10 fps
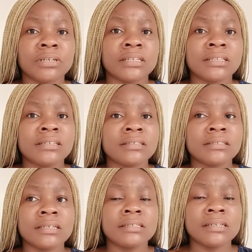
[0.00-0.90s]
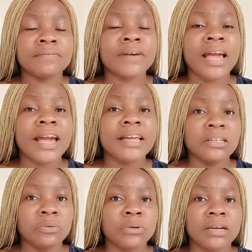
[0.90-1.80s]
At least they deliver
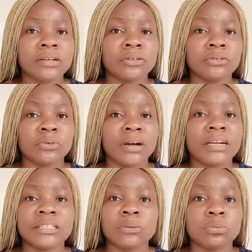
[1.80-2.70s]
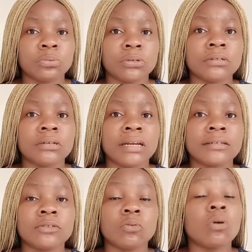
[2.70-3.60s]
anywhere you are in the world,
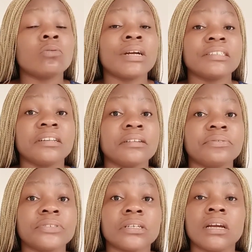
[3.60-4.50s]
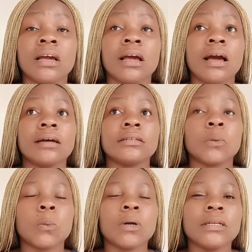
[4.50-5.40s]
like, it's worldwide delivery. And the
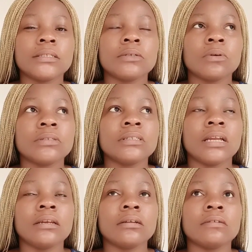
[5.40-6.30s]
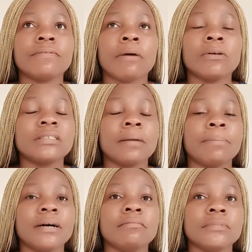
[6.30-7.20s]
quality, one thing I love, one thing
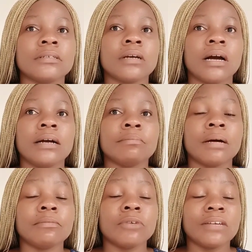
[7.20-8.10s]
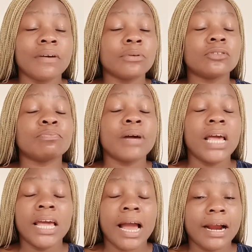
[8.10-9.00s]
about me, whenever I want to buy
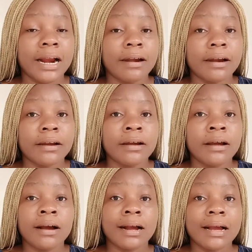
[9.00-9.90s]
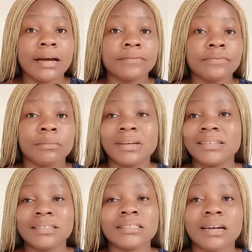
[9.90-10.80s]
Akara girl from any
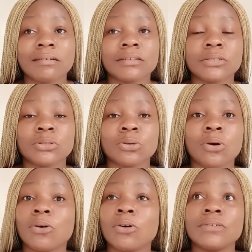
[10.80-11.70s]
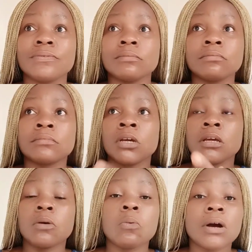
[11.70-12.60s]
Instagram store or even
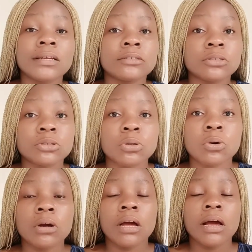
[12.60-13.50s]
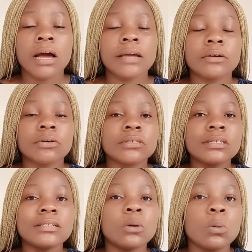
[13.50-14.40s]
a walk-in store, I
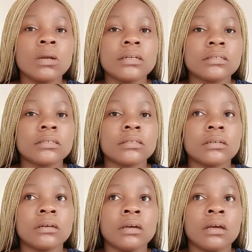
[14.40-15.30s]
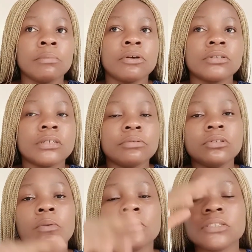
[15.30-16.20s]
consider the quality, because I would
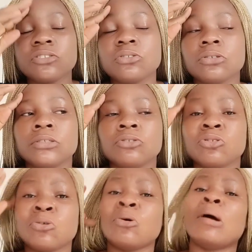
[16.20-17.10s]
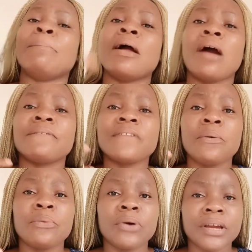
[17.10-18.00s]
not want a situation where I buy, after
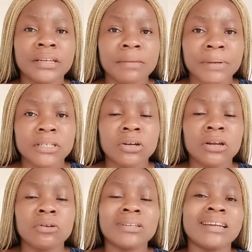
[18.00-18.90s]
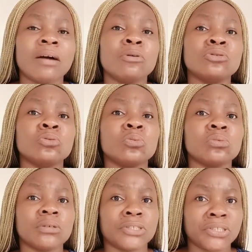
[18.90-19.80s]
rocking a particular clothes and I want to
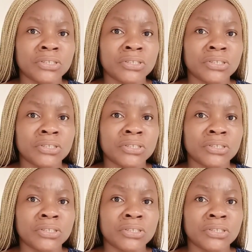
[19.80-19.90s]
wash,